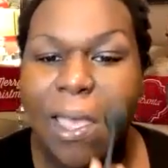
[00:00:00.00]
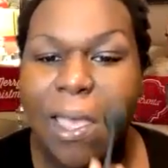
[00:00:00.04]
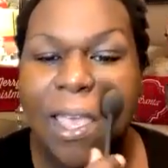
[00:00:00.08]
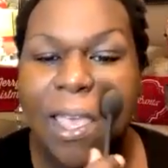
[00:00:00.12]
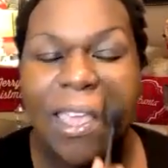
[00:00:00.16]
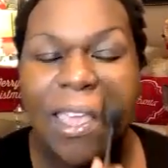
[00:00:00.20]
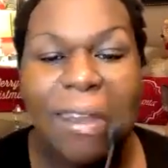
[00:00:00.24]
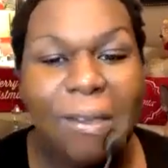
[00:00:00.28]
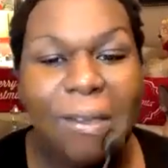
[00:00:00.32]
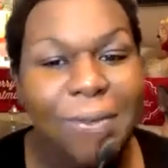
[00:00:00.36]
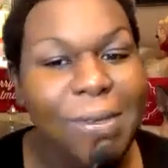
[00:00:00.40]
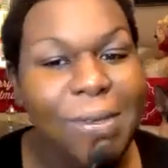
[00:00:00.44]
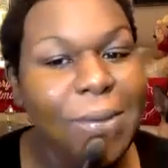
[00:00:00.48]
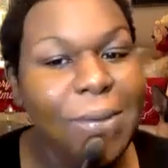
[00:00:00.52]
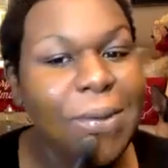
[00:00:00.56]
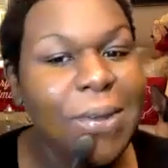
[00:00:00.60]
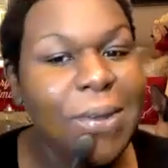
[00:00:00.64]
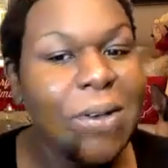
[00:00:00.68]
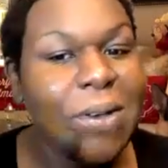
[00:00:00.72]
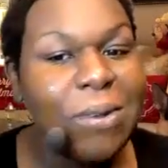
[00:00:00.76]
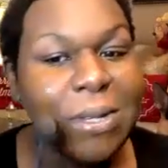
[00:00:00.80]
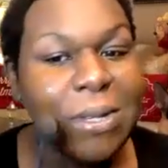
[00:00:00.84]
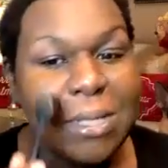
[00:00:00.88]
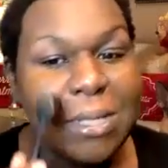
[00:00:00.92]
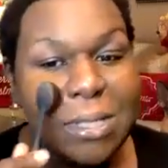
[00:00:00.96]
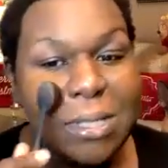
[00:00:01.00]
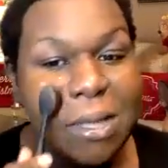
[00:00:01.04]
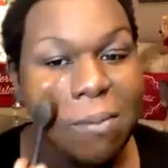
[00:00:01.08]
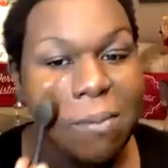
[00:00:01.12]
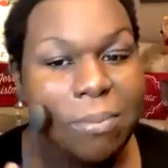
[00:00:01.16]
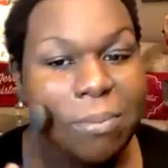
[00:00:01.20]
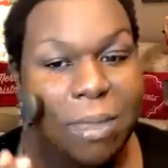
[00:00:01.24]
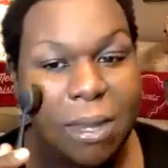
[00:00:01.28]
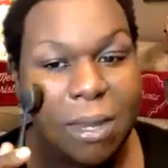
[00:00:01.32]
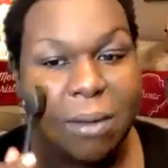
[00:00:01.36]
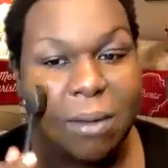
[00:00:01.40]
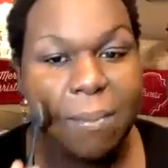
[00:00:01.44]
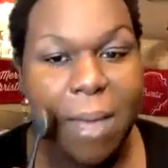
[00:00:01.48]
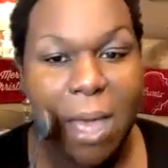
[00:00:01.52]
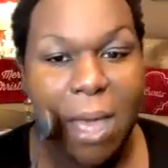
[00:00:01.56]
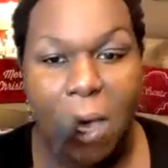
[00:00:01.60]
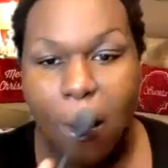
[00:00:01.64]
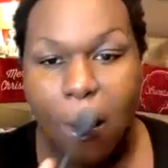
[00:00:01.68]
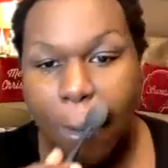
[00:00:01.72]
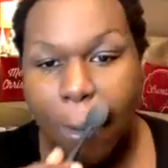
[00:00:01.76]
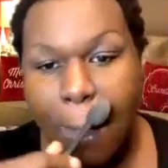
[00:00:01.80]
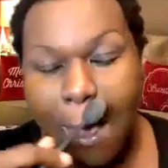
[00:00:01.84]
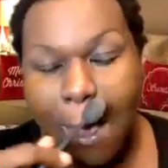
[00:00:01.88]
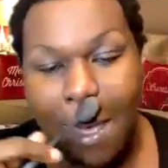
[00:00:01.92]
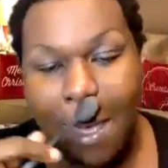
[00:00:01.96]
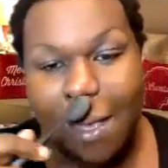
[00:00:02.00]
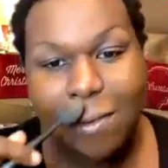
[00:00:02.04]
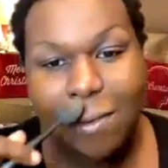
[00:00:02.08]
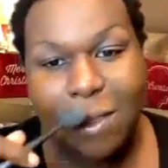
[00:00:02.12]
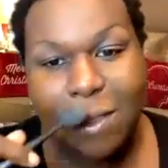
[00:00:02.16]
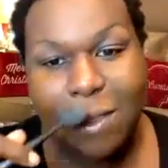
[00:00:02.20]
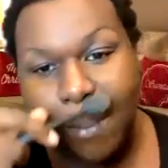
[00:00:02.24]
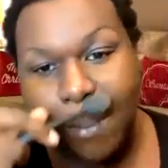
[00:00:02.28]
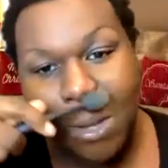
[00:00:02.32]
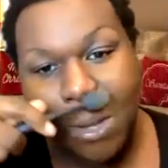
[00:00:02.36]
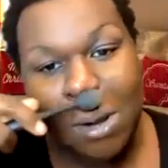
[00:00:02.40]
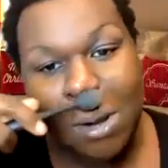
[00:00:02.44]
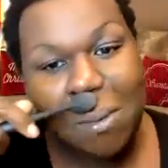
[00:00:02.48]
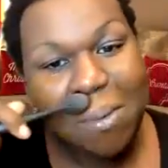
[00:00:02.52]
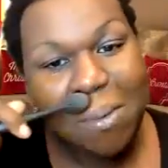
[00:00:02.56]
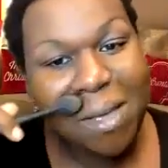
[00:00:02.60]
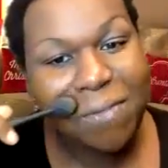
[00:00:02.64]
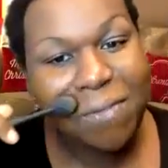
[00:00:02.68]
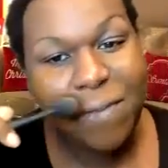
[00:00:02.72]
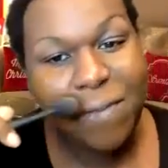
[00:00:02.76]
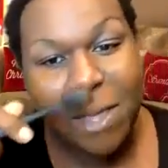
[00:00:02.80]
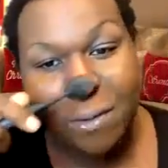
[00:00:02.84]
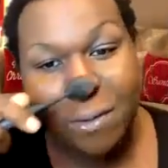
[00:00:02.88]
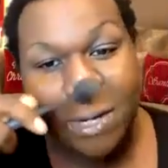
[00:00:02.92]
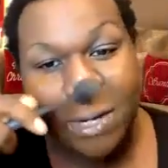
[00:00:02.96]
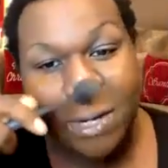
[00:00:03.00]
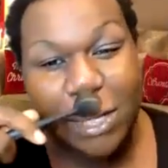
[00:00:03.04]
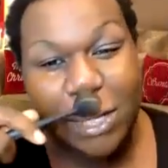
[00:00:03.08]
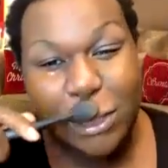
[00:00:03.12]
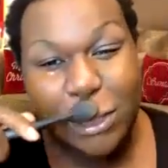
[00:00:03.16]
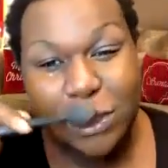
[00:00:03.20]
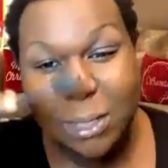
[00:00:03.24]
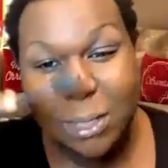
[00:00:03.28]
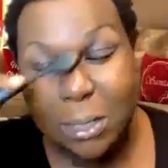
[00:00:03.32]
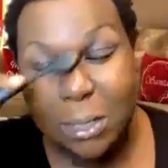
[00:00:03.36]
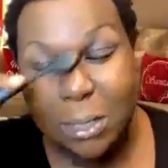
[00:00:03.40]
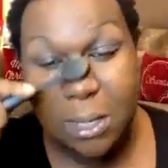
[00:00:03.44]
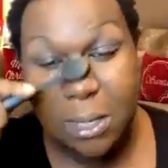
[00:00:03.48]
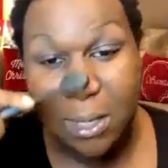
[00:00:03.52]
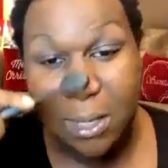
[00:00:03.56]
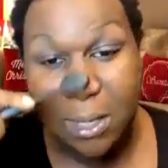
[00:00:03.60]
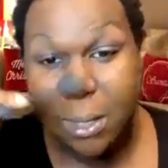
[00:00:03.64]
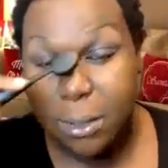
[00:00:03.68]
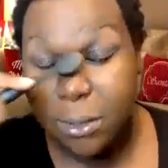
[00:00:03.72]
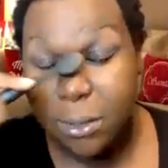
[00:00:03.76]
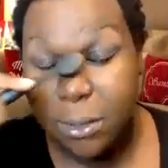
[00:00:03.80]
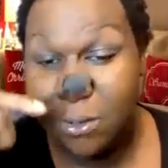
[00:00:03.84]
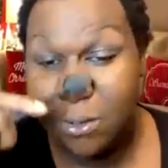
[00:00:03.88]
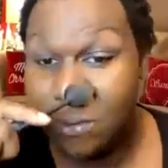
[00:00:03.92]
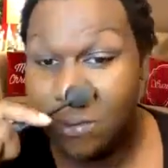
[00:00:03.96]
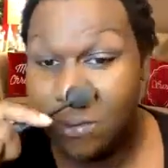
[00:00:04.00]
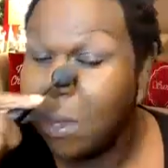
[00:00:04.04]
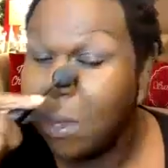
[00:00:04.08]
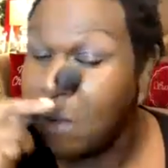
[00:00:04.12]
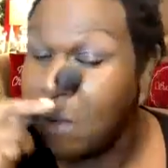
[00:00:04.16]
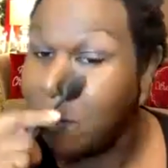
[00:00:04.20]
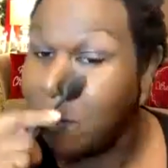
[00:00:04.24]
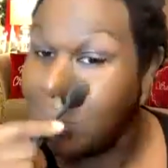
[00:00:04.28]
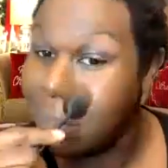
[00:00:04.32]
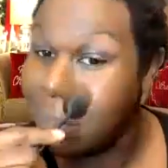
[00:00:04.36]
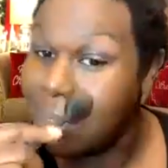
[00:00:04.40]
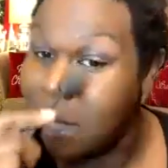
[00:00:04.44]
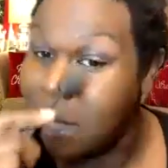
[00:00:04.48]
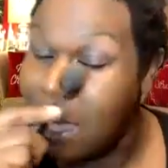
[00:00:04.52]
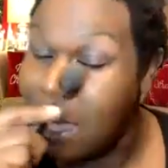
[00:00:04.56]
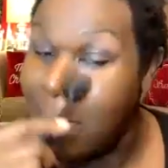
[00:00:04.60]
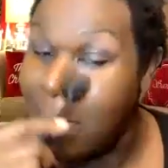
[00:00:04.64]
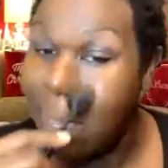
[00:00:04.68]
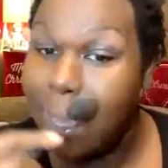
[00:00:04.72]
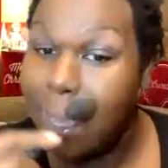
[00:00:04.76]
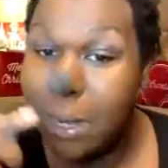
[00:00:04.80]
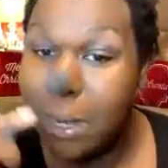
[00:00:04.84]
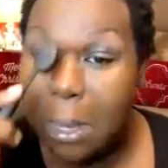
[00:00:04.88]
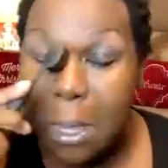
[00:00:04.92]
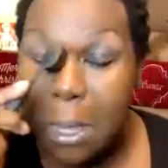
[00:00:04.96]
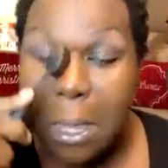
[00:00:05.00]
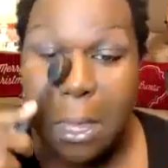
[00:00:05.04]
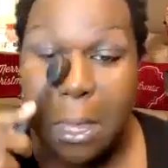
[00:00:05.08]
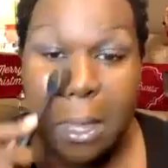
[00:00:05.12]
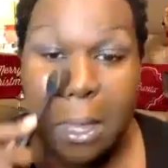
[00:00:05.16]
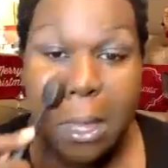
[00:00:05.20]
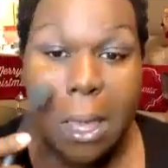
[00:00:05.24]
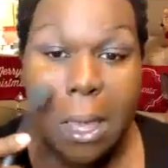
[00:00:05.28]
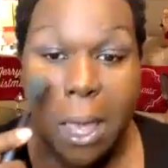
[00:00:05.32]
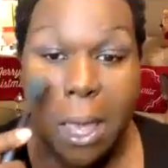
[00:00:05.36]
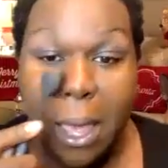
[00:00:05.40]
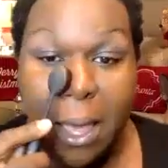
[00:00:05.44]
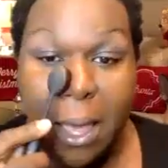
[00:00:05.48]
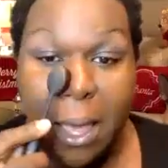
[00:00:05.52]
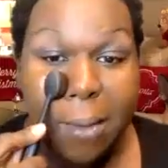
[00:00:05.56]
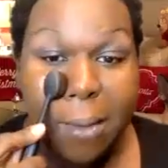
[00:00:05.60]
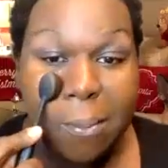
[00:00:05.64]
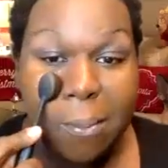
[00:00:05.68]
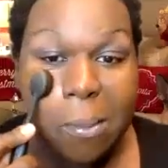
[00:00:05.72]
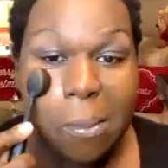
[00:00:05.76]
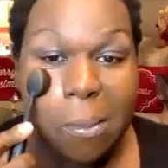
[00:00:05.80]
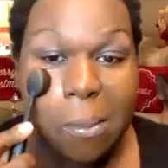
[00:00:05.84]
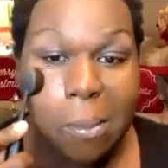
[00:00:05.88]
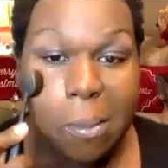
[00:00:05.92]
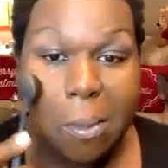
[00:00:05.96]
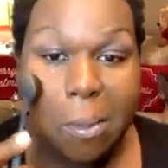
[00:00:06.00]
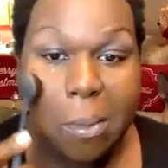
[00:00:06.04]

And if you notice something about as I put on my foundation, you'll notice that I